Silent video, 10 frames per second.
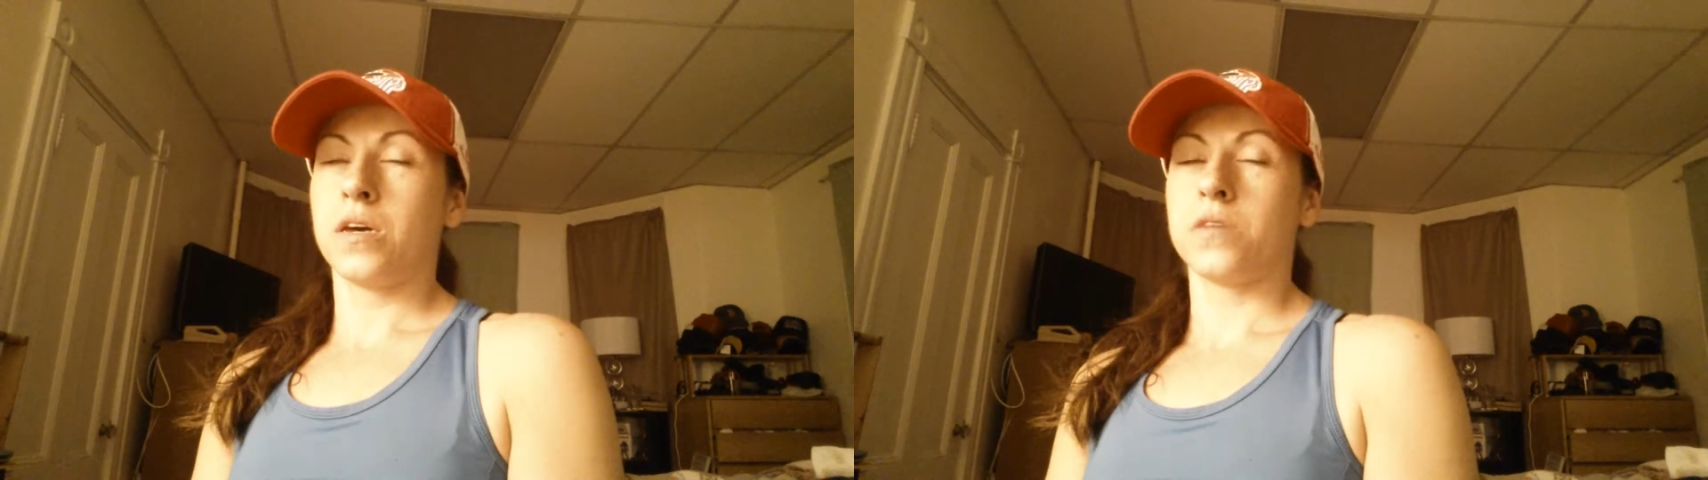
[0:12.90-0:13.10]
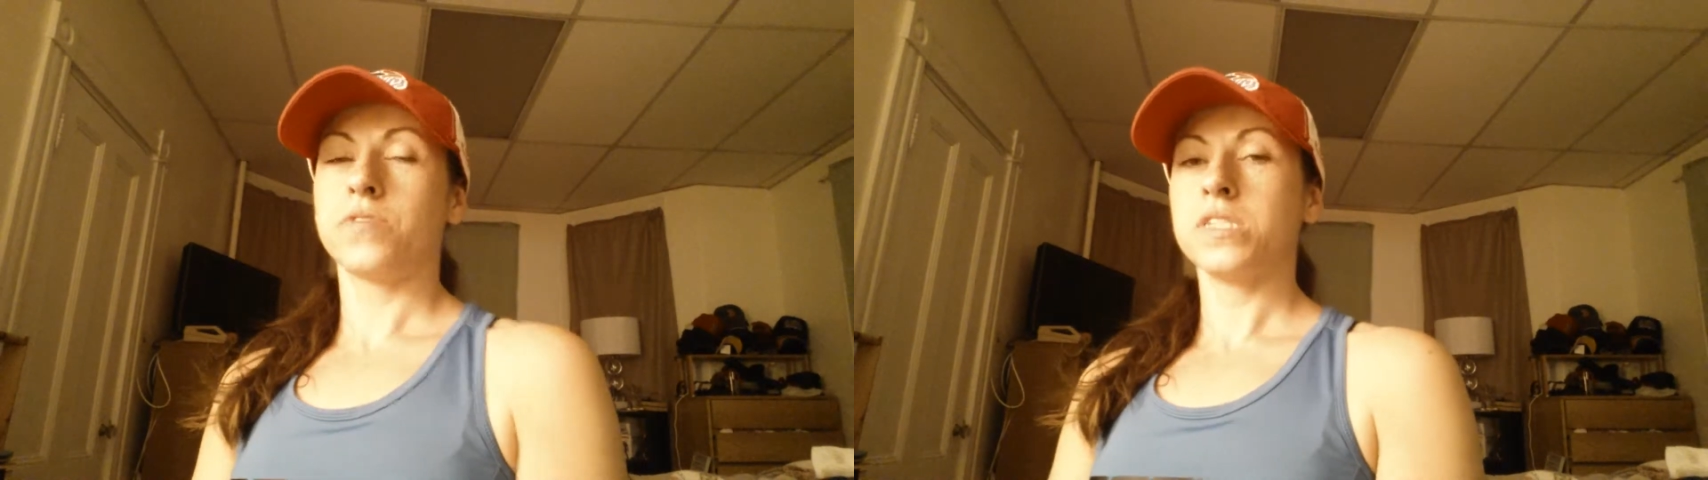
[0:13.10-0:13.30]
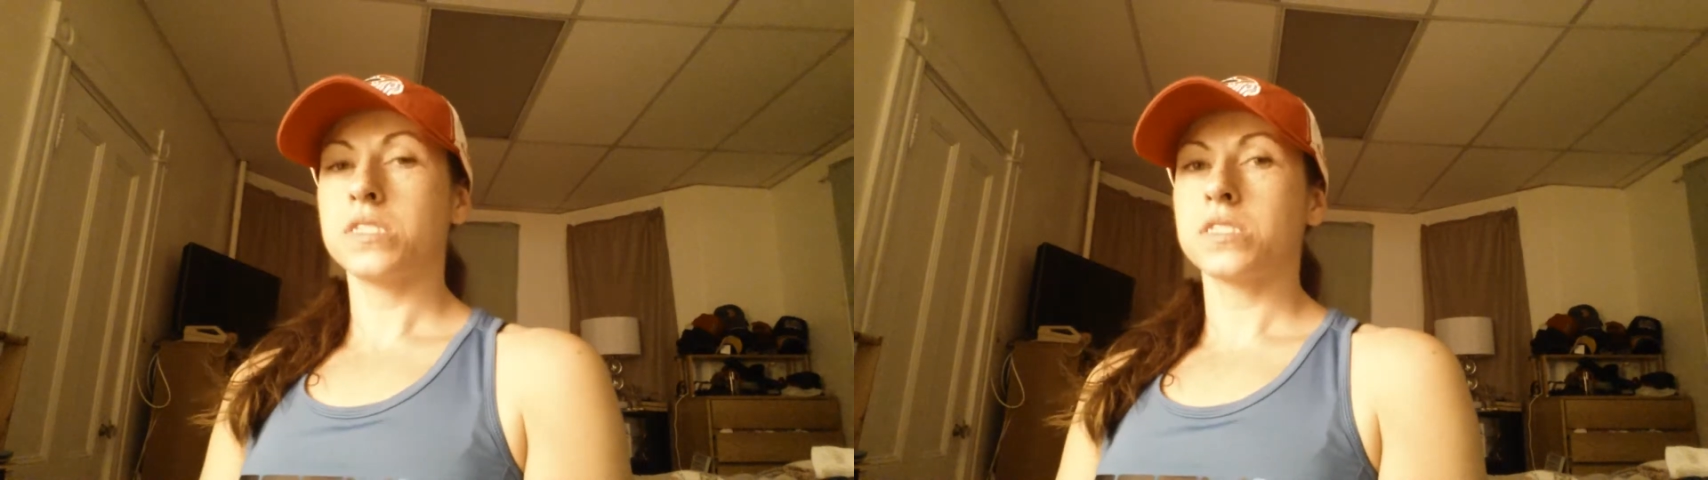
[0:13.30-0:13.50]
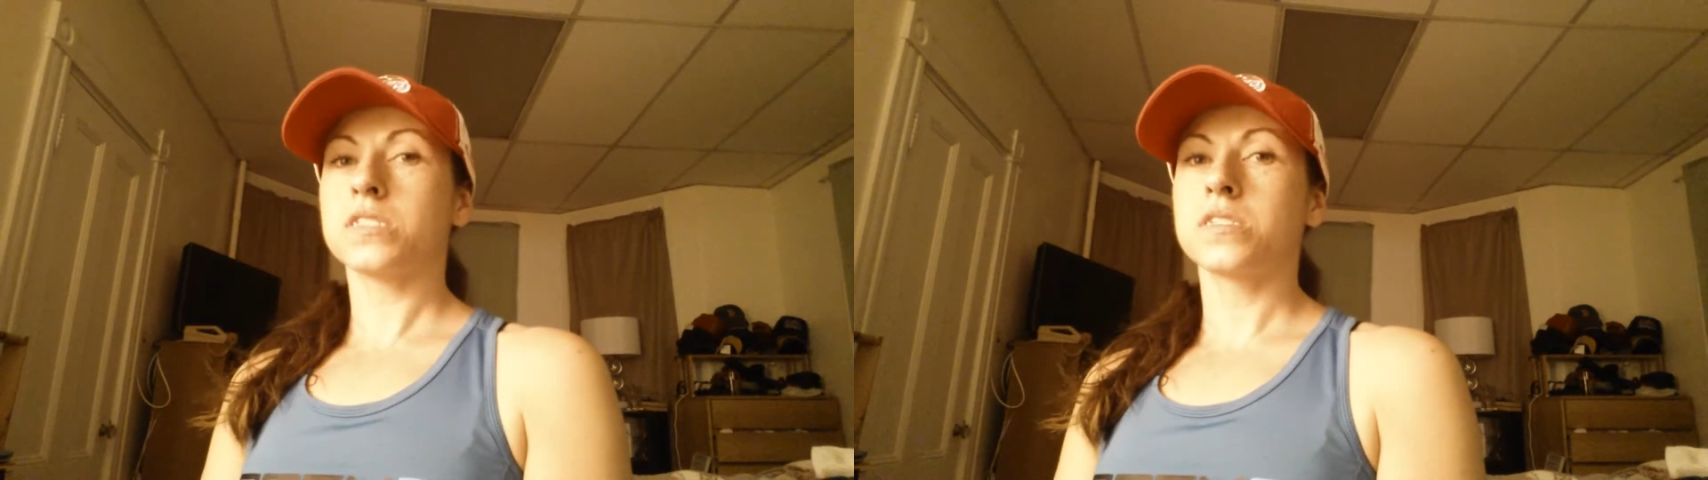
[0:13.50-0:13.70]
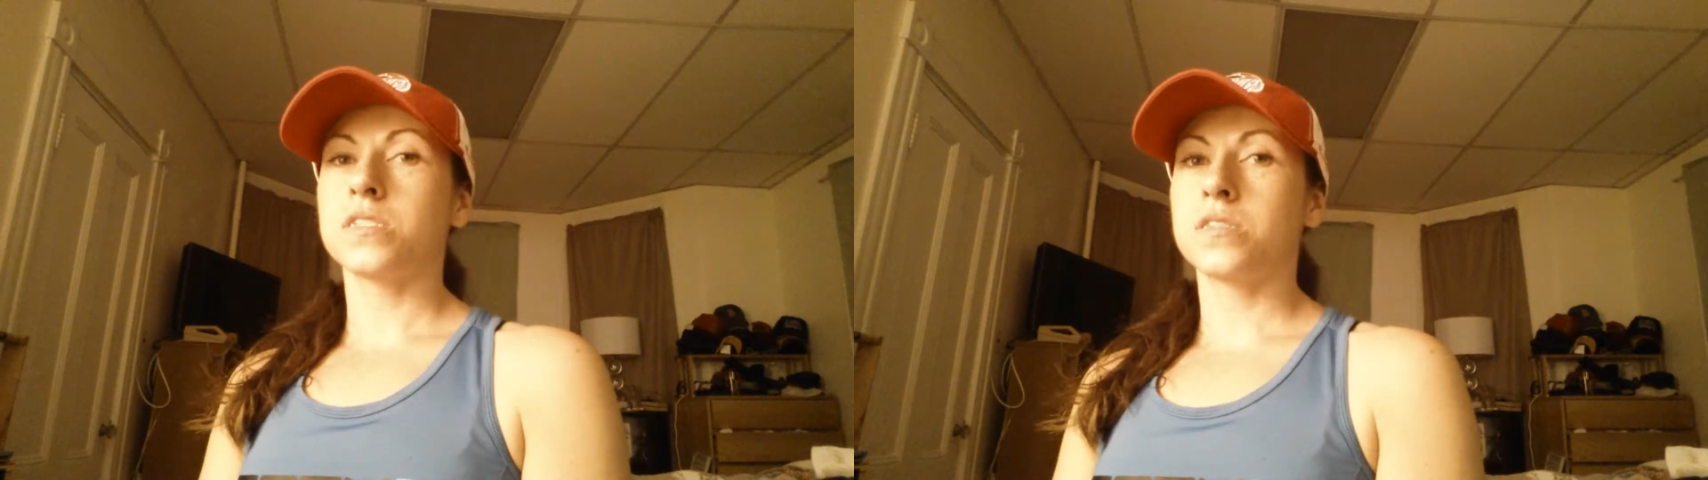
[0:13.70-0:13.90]

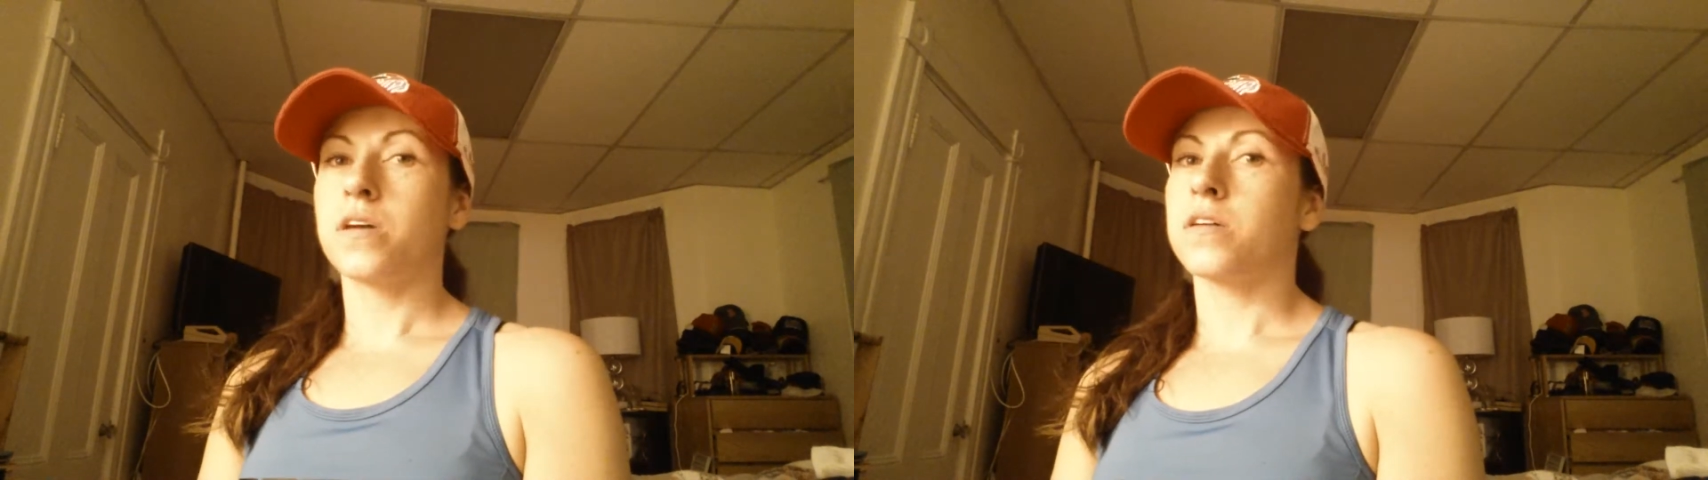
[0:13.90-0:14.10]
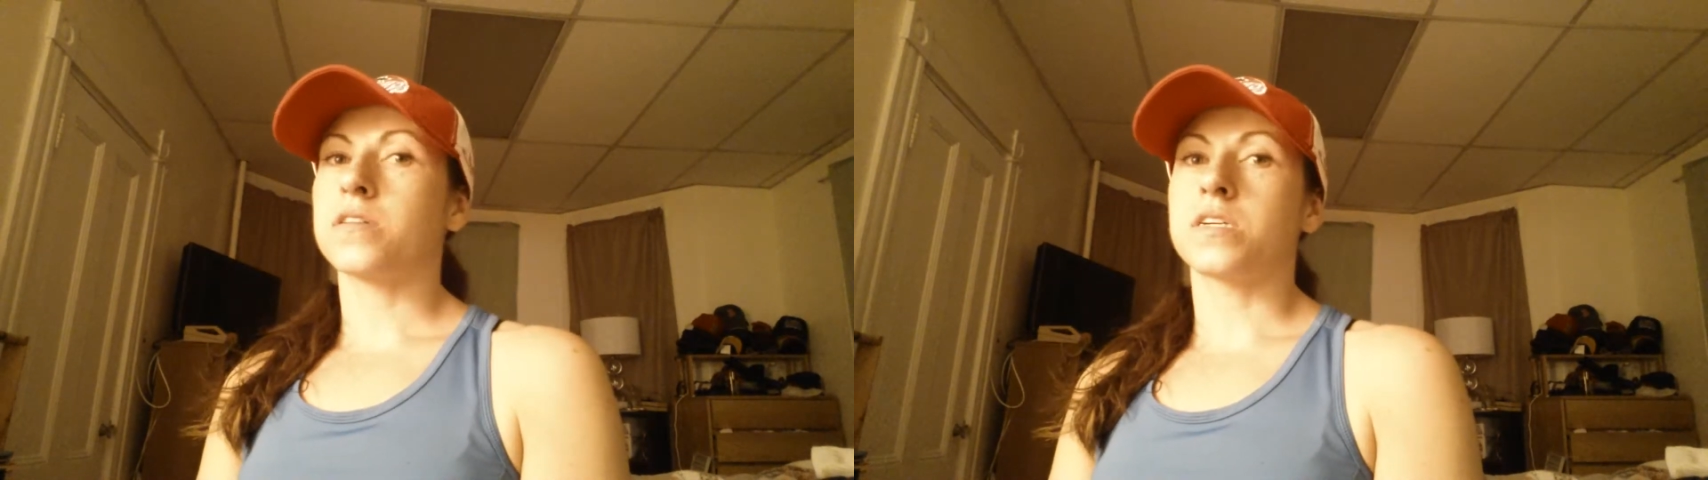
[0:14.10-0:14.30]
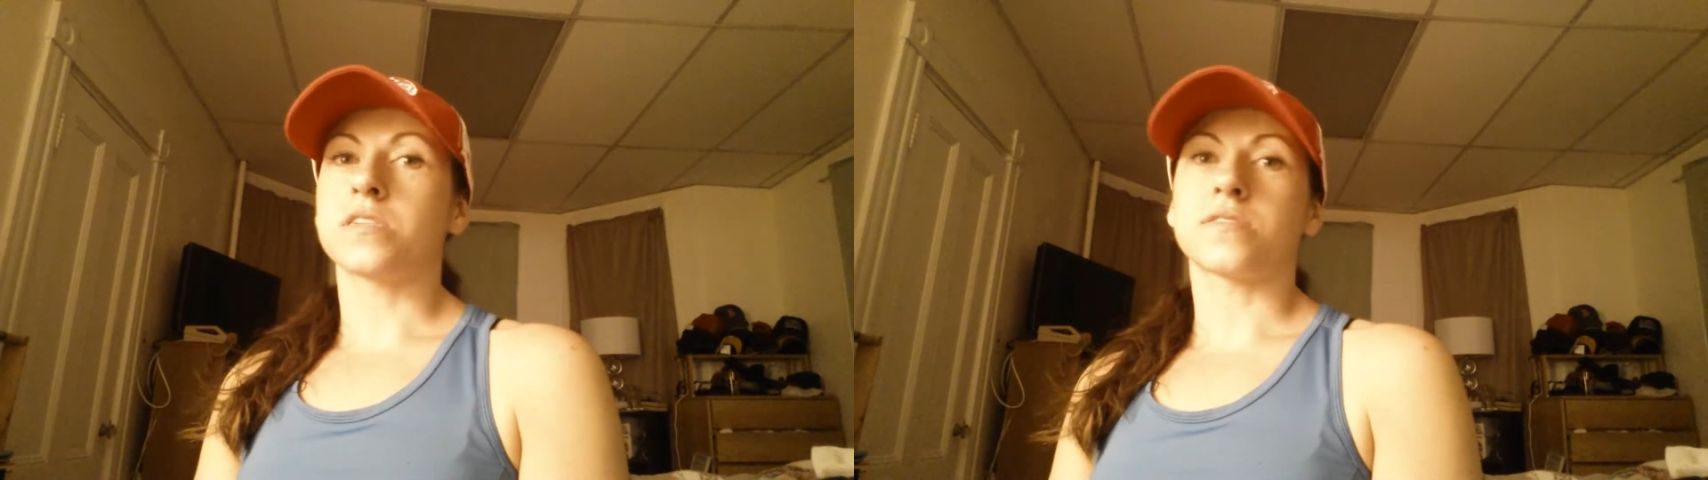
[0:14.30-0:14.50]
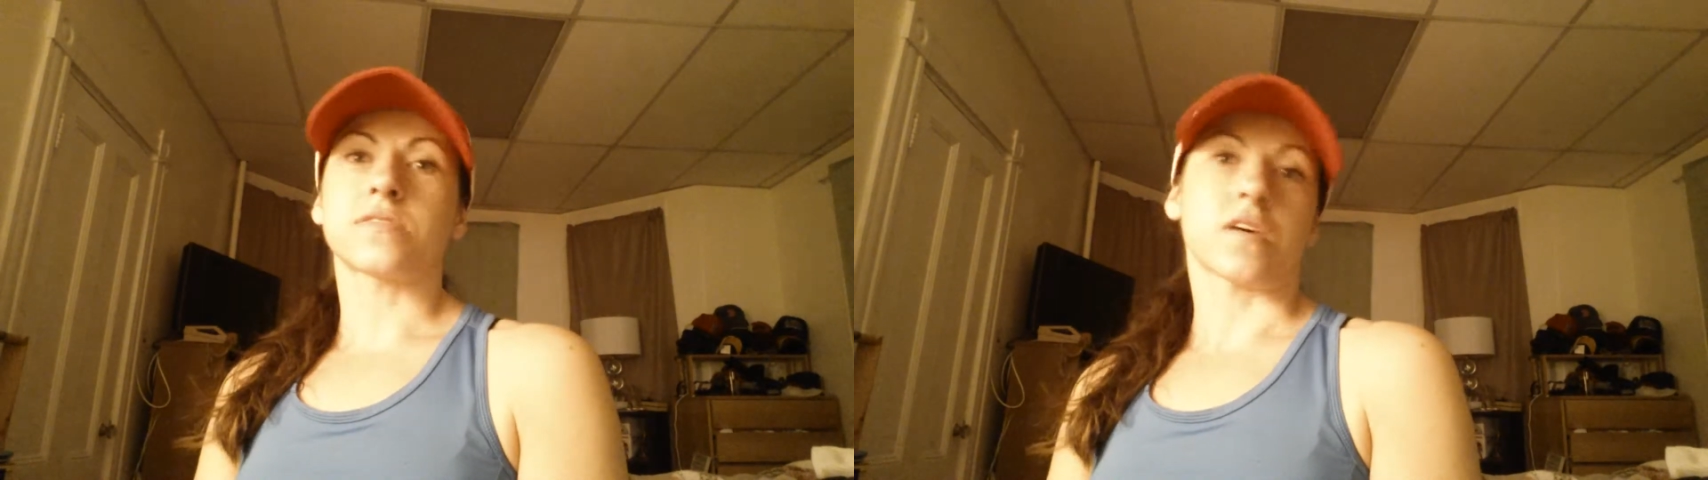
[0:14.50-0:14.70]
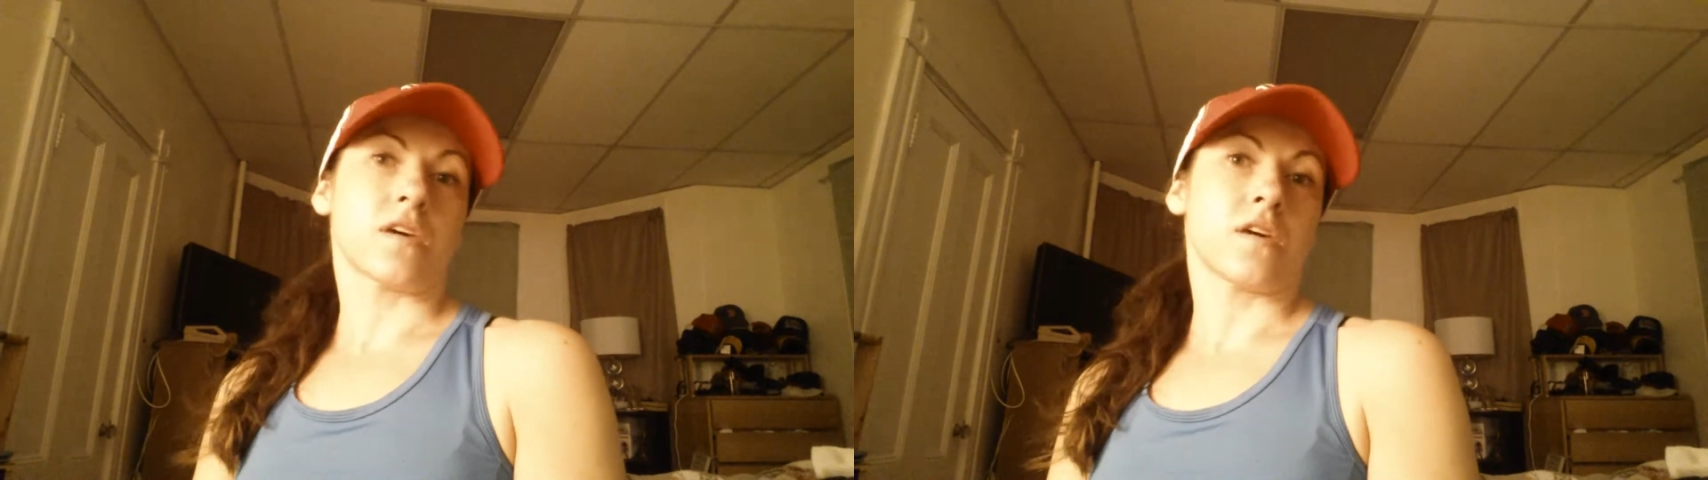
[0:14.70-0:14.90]
realistically, there
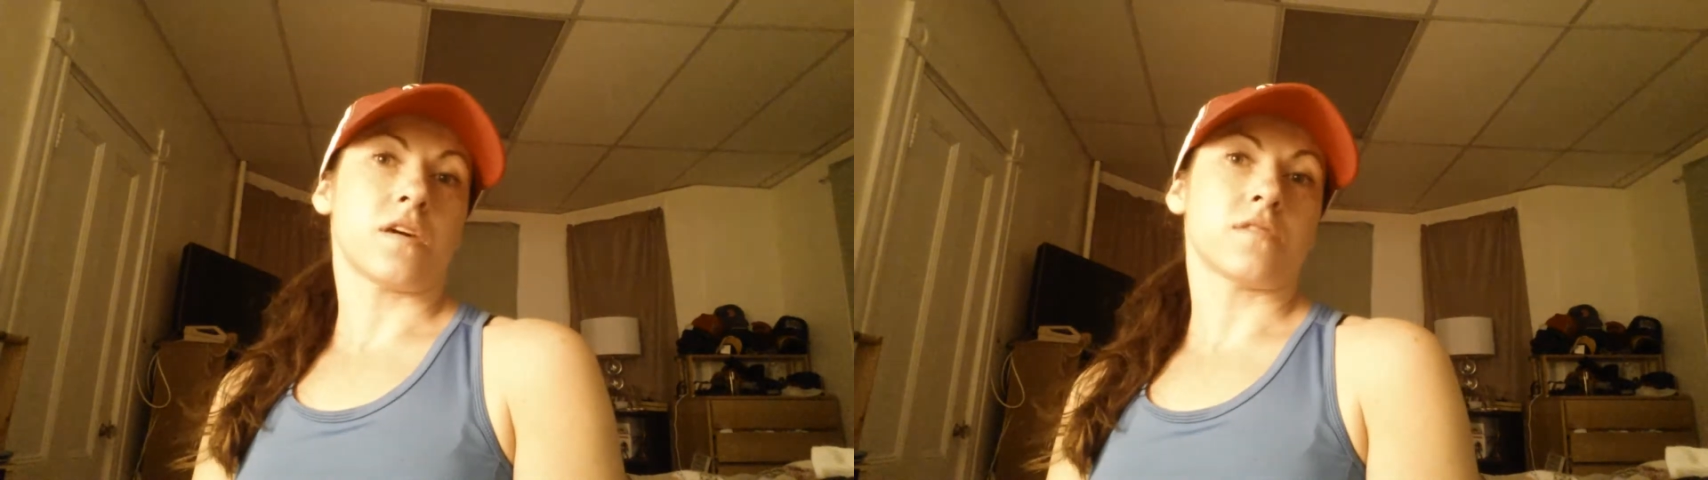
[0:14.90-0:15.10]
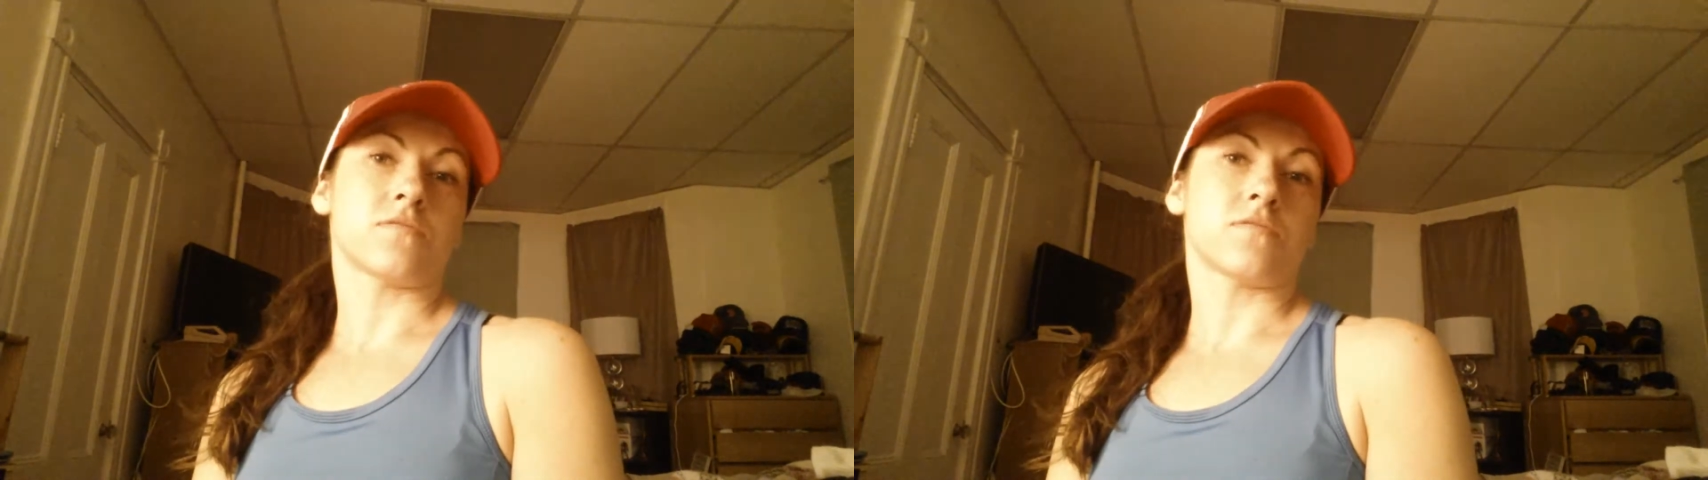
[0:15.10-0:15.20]
is a